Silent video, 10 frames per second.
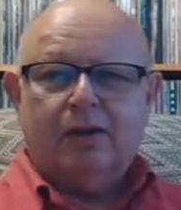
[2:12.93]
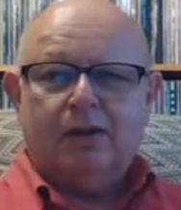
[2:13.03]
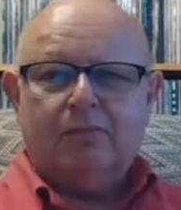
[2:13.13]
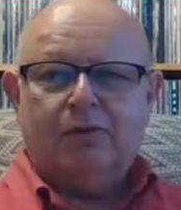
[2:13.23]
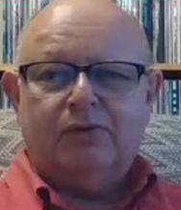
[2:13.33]

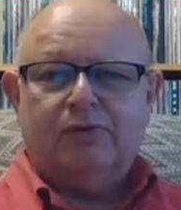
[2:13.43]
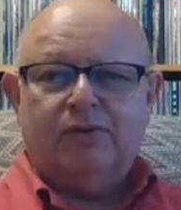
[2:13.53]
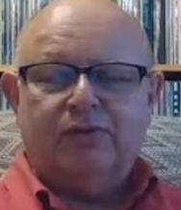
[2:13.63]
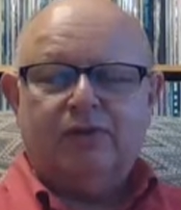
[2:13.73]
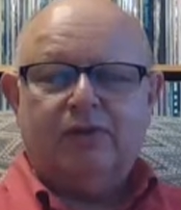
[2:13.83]

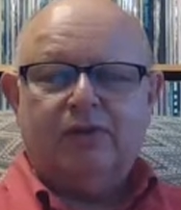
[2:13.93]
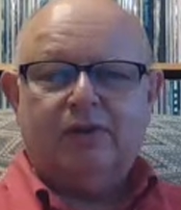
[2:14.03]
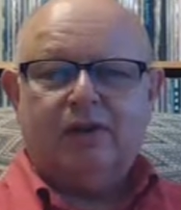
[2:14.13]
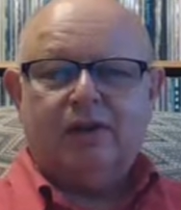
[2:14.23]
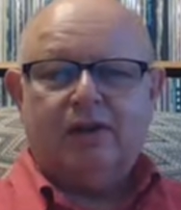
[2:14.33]

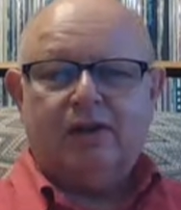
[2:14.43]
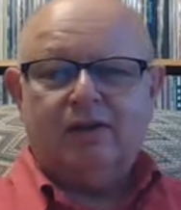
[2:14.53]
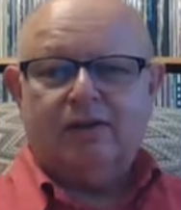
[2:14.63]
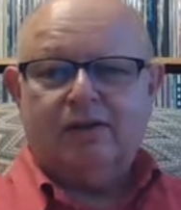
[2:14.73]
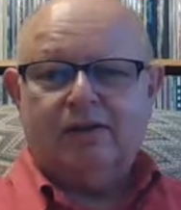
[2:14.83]
musician
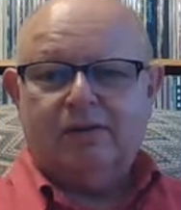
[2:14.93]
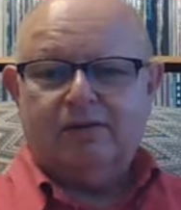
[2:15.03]
and